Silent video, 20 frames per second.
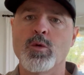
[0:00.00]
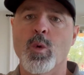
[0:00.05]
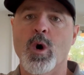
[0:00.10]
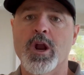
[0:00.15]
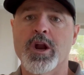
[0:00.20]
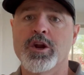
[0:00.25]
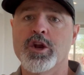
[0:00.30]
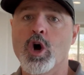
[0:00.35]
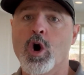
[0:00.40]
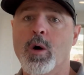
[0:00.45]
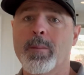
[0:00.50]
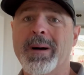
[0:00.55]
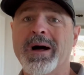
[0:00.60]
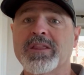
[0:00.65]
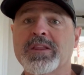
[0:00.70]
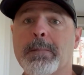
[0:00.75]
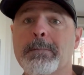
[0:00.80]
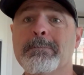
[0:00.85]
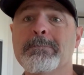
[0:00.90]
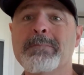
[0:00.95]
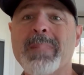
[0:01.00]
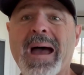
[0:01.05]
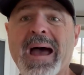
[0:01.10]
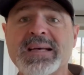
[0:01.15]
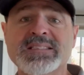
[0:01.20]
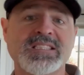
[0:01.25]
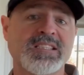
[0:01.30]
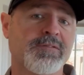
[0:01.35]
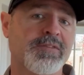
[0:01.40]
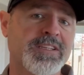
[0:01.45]
you want to know about the
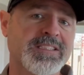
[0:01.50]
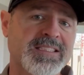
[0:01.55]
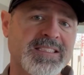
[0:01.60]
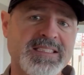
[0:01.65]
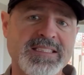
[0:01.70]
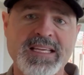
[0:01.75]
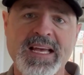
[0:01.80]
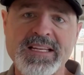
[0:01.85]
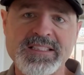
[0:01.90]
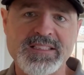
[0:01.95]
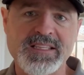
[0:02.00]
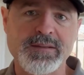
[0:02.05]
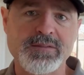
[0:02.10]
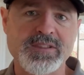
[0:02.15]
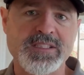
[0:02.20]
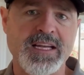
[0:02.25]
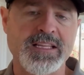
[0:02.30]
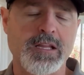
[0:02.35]
massive incentives